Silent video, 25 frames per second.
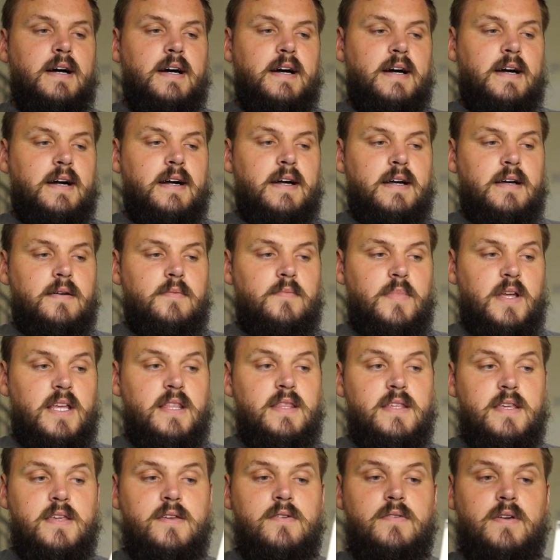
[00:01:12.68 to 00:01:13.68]
But in
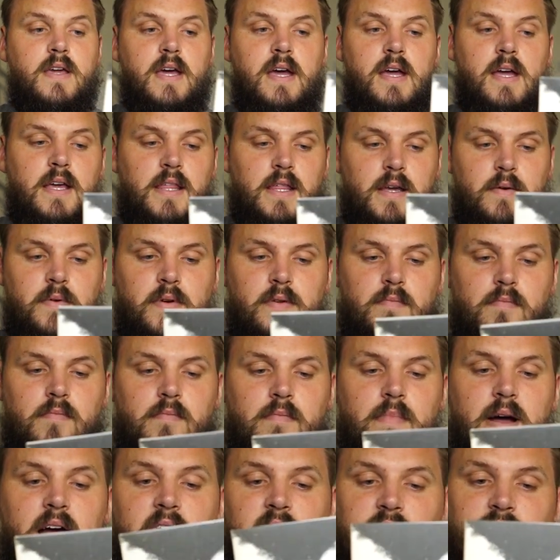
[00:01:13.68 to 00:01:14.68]
the UK, they went
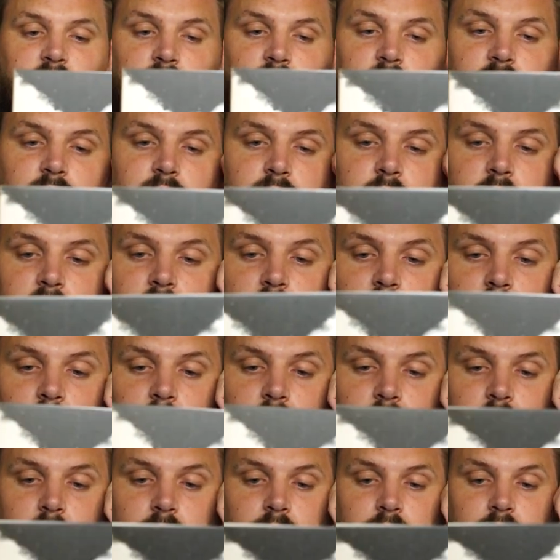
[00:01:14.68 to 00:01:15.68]
massive for a little
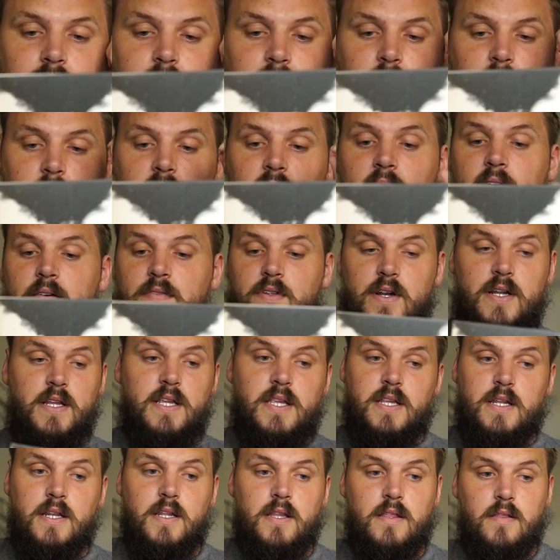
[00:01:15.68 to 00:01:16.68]
bit. I haven't
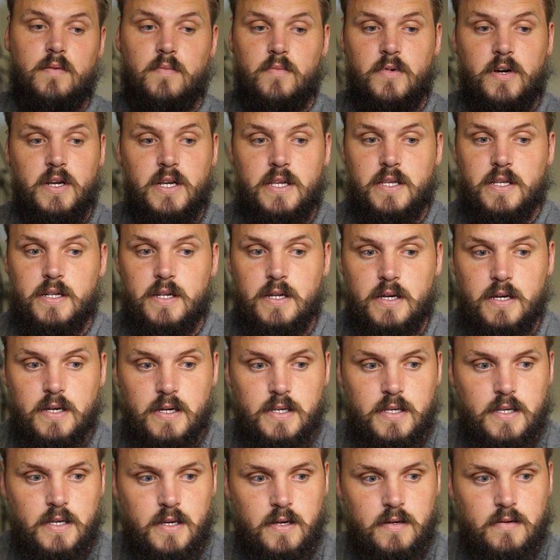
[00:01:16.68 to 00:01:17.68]
listened to them recently,
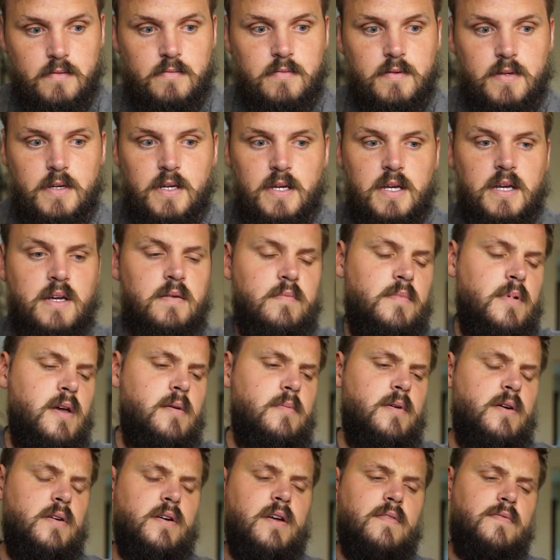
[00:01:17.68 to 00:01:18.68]
so
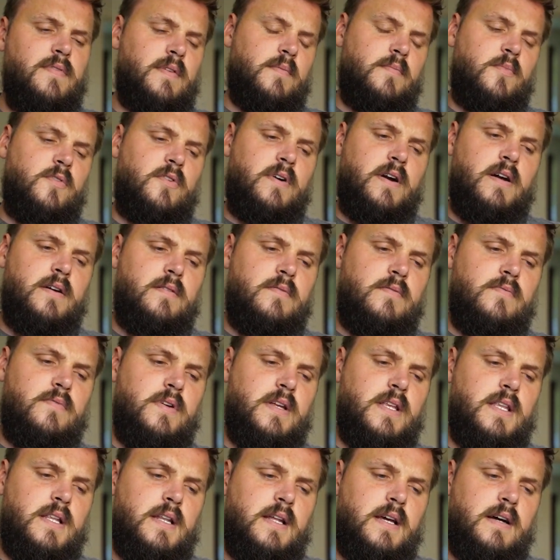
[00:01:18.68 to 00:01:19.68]
maybe I'll give them more
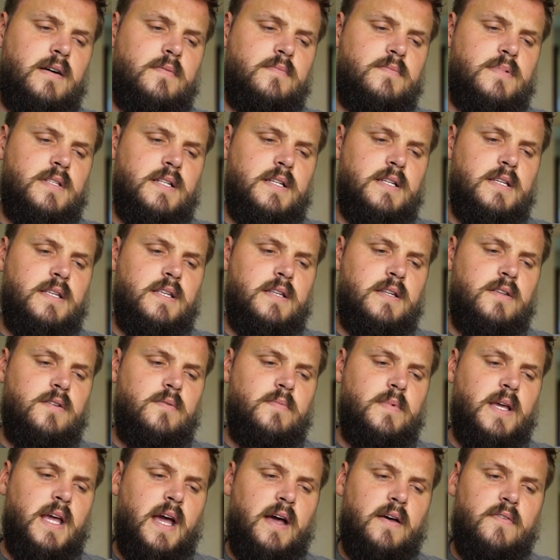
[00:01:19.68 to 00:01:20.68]
recent albums to listen to.
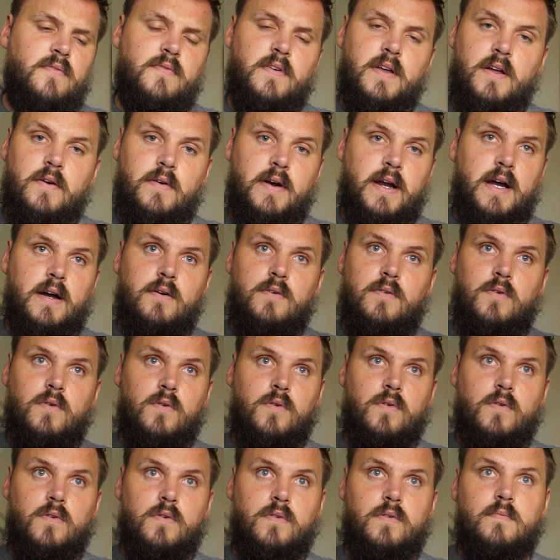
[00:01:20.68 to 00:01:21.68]
But yeah, Figure It Out
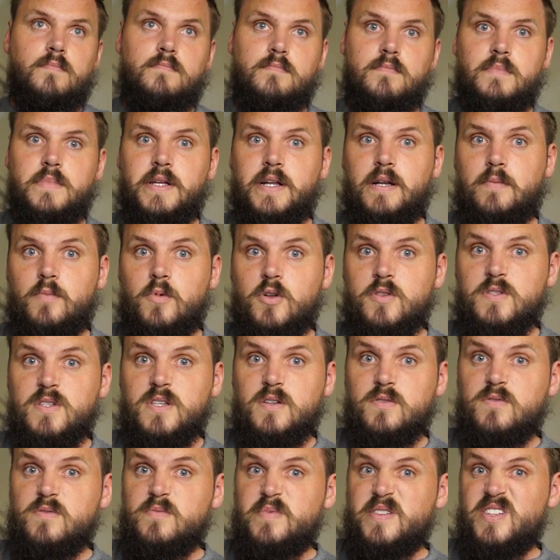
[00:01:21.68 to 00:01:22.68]
or Little
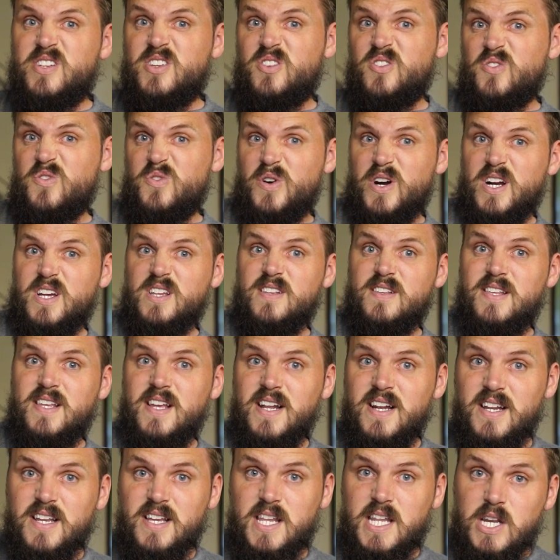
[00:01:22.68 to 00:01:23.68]
Monster would be the two tracks I'd say
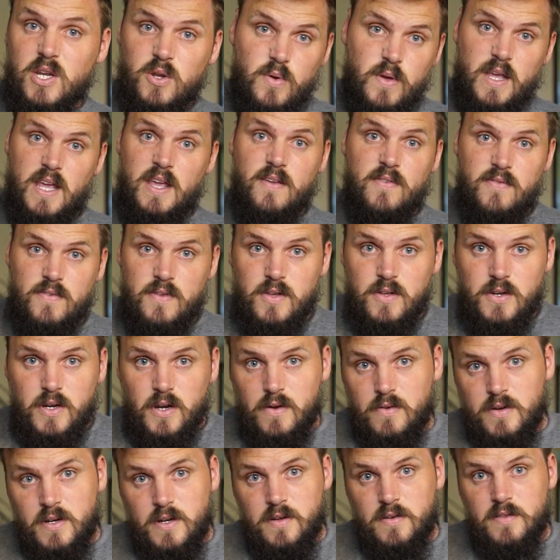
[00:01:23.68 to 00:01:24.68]
to listen to if you
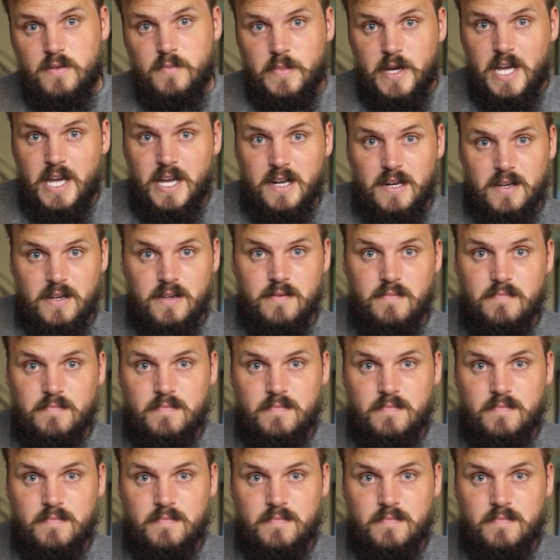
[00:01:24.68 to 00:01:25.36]
don't know the band.